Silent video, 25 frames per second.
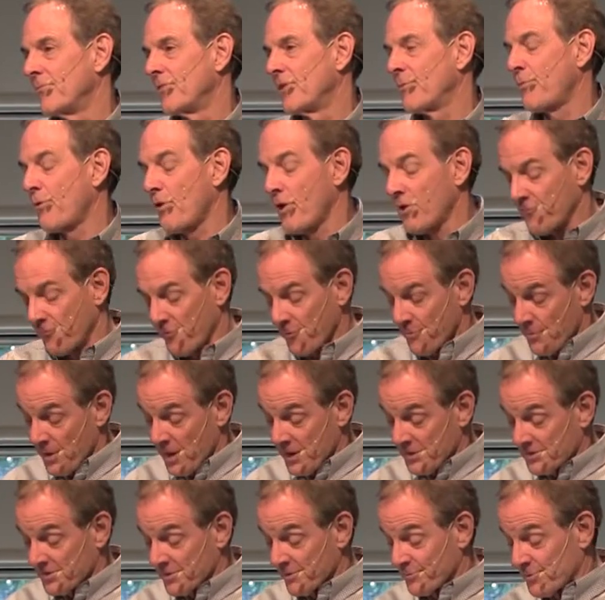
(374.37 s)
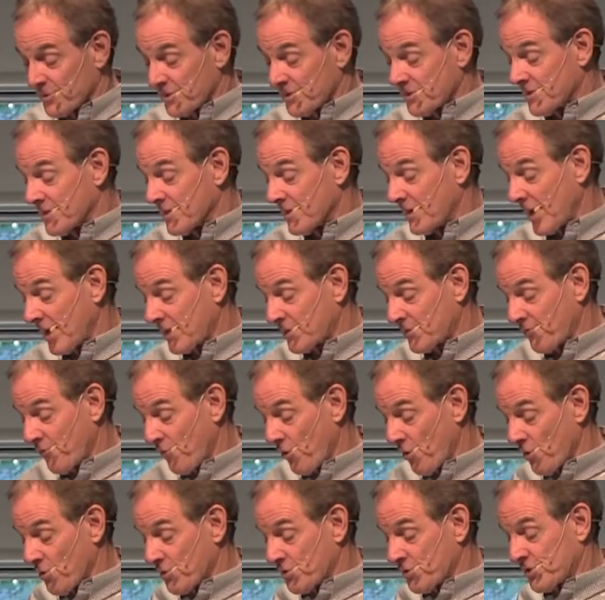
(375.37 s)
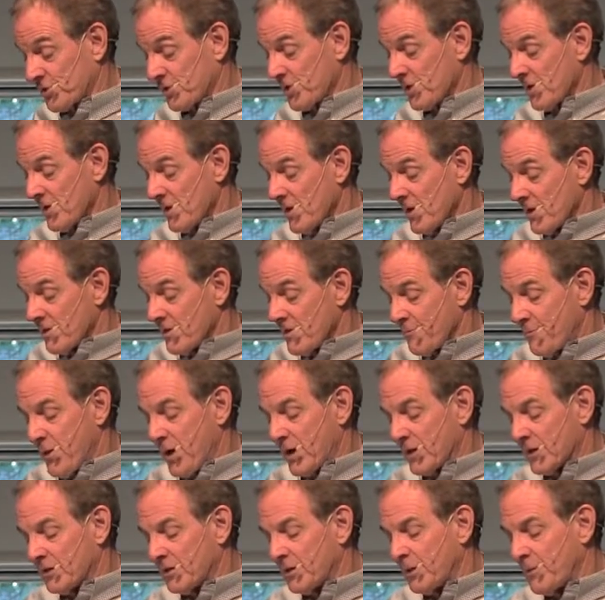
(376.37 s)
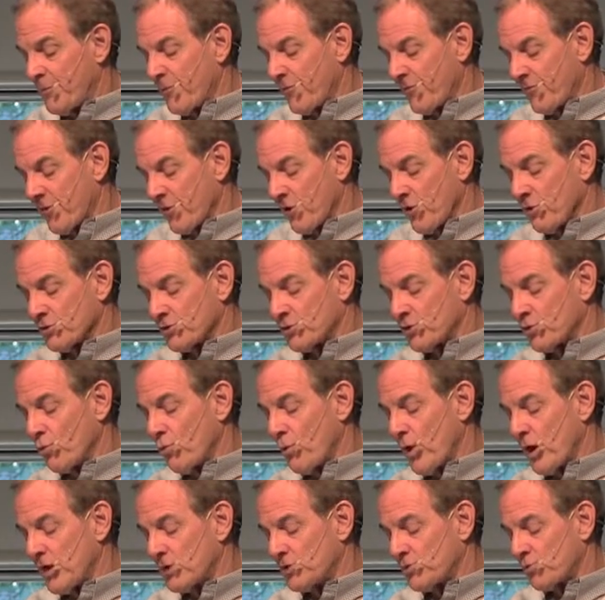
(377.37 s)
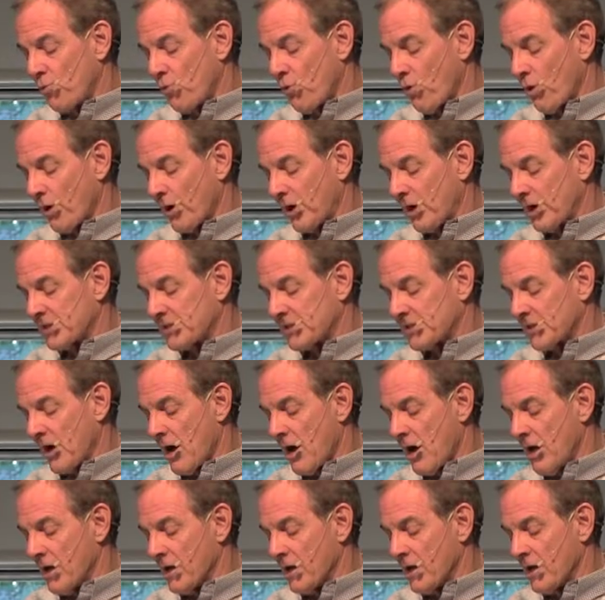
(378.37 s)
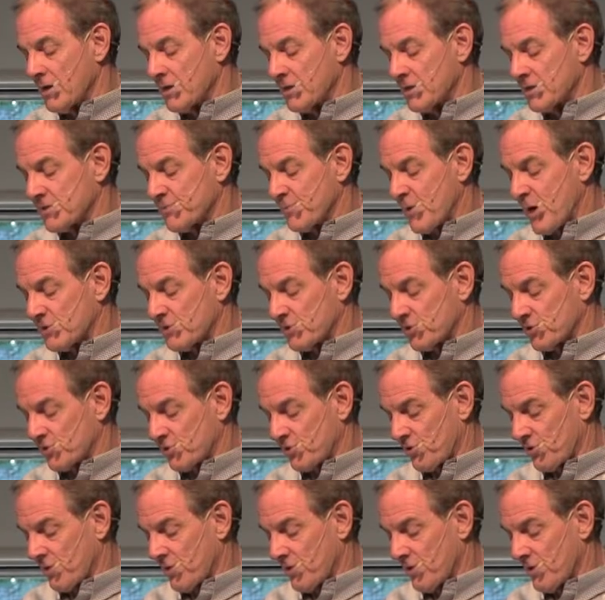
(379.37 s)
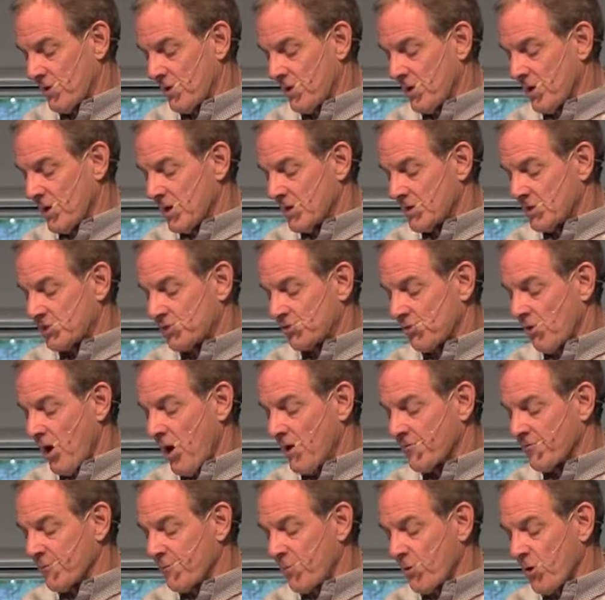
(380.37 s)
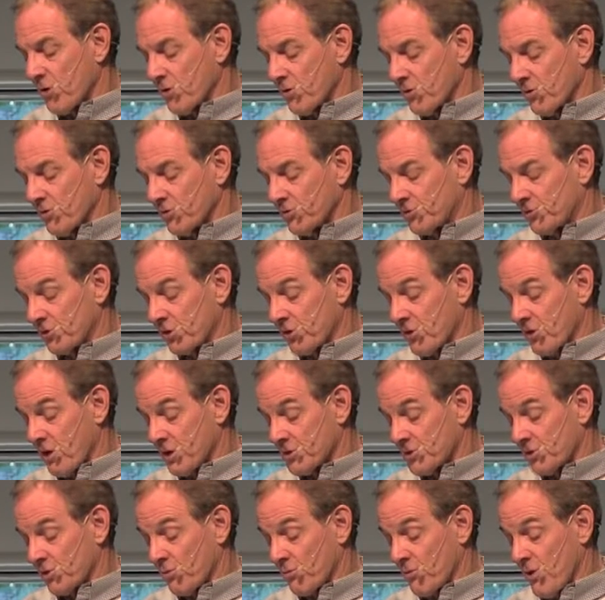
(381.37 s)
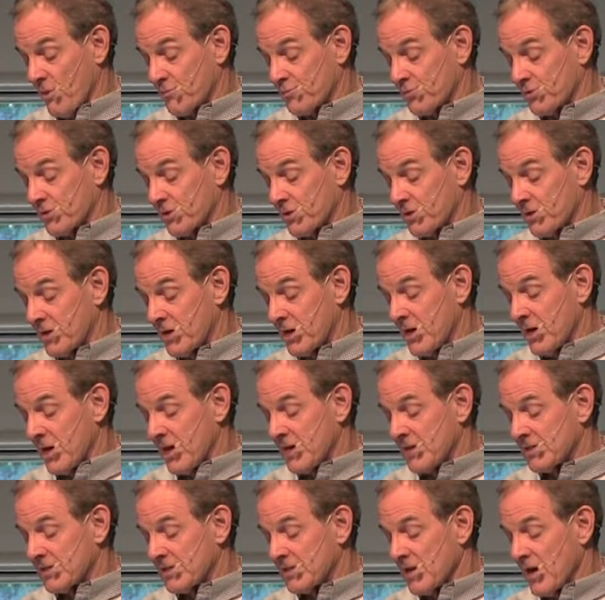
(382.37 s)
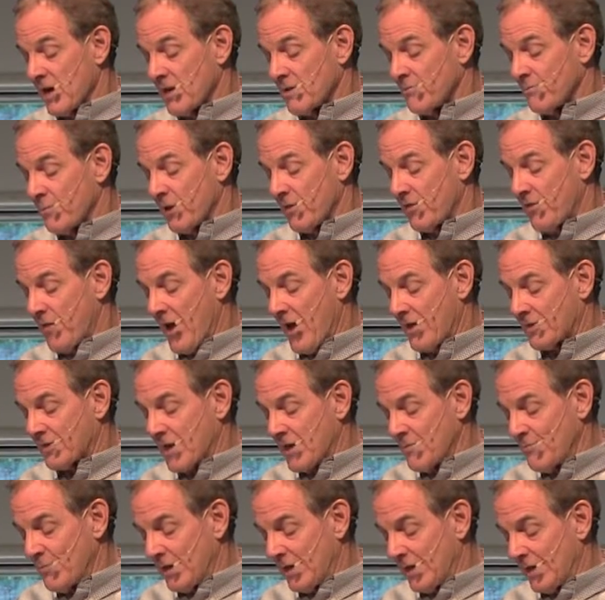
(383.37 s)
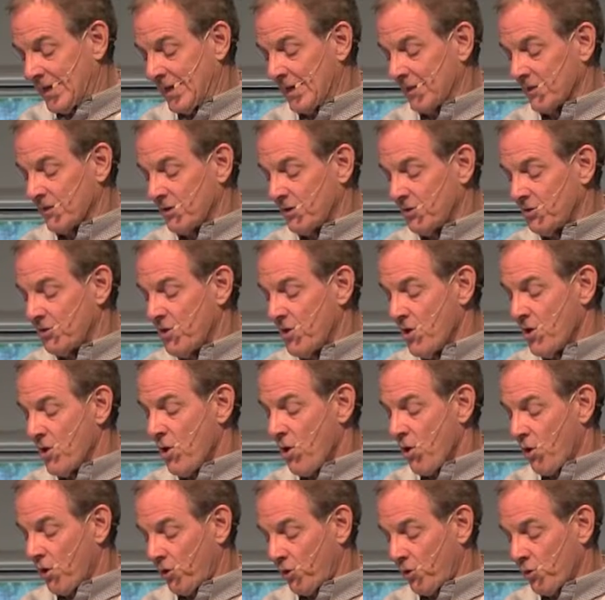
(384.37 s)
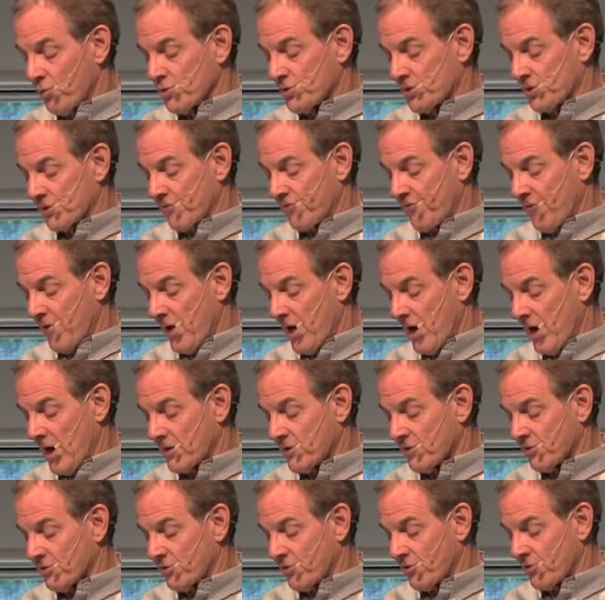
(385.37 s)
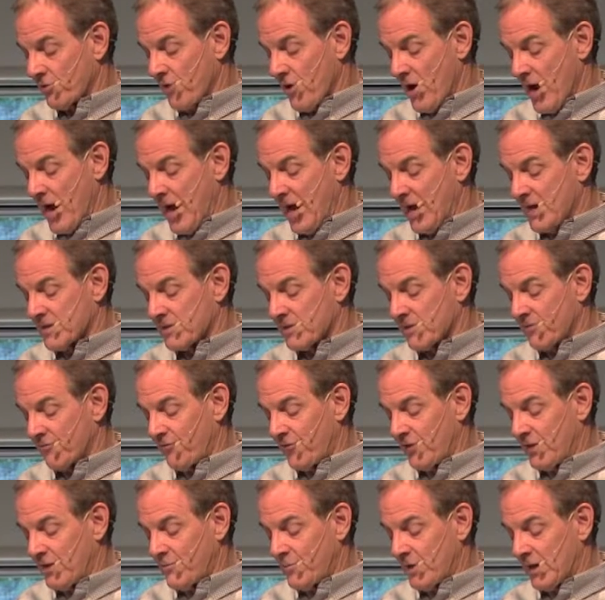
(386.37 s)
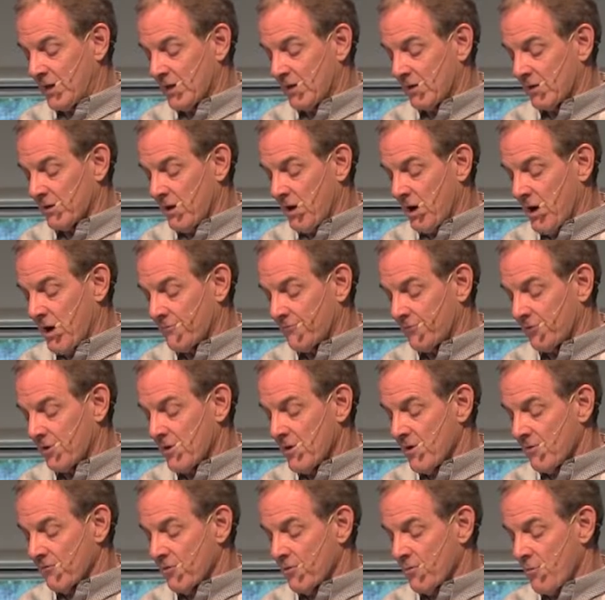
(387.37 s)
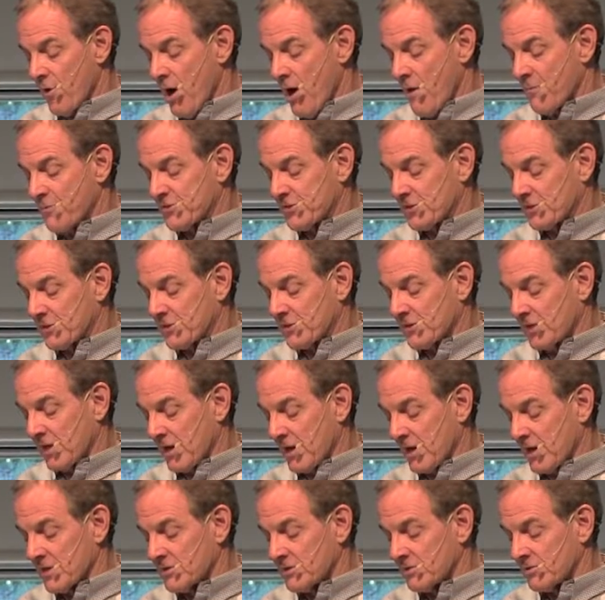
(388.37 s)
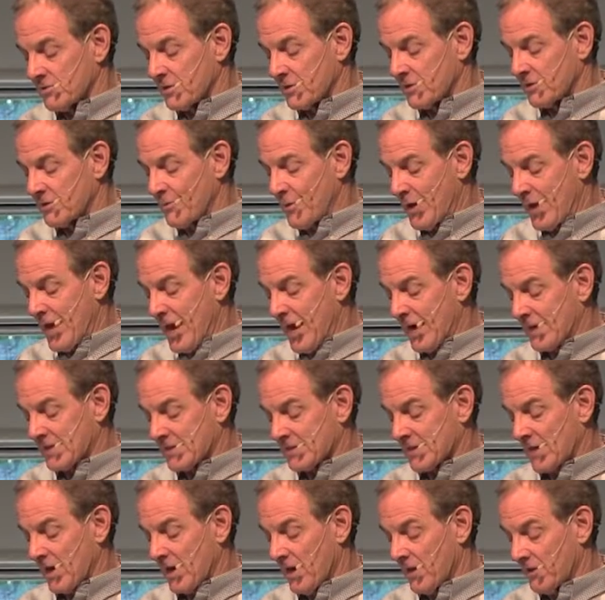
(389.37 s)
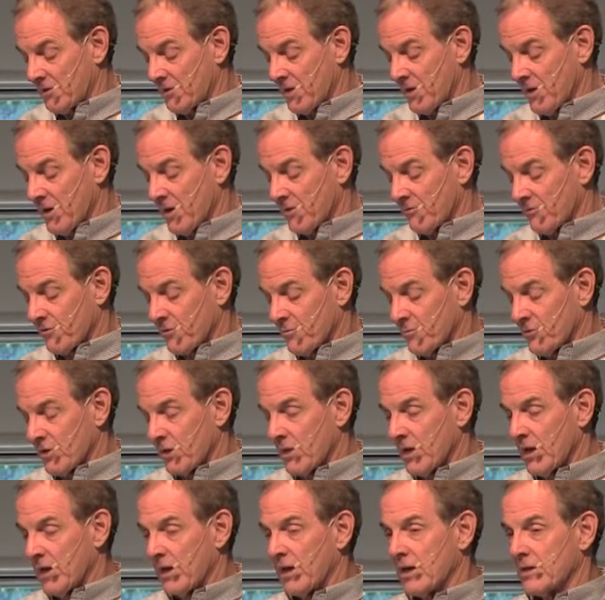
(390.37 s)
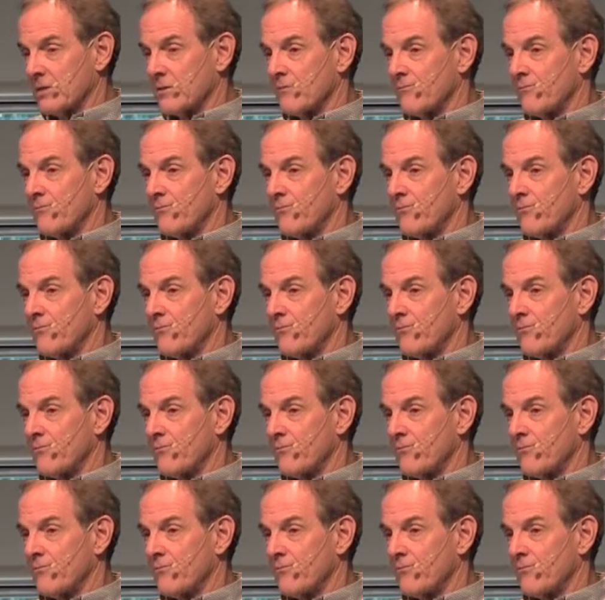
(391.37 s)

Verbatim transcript: The part for Muslims is the next verse. The penalty for those who wage war against Allah and His Messenger and strive upon earth to cause corruption is none but that they be killed or crucified, or that their hands and feet be cut off from opposite sides, or that they be exiled from the land.